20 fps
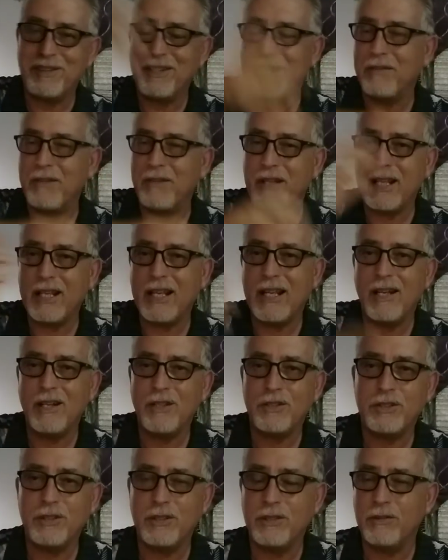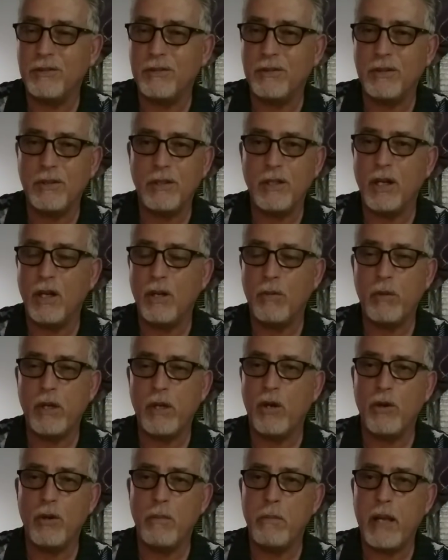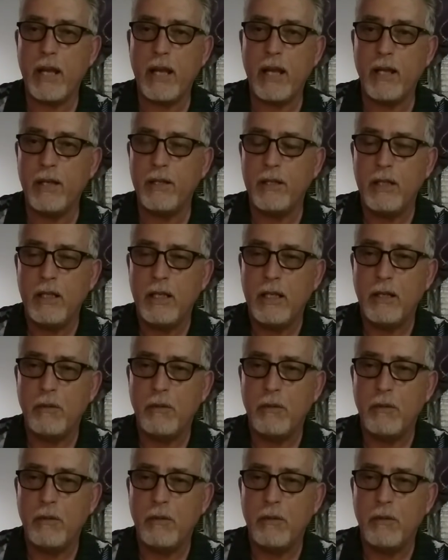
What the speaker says: and everything else, and we go to bed,